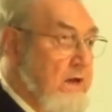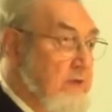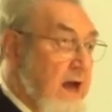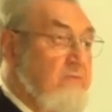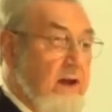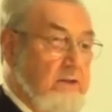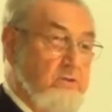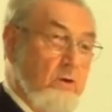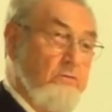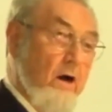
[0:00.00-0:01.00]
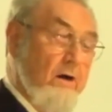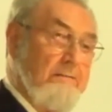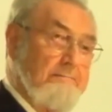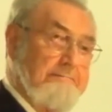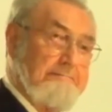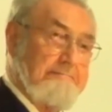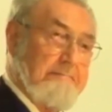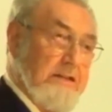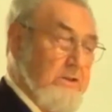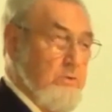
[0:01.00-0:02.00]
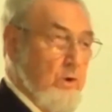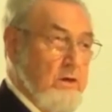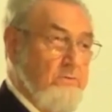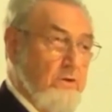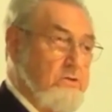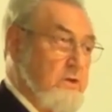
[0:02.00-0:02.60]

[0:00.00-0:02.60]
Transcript: I've had so far in the 21st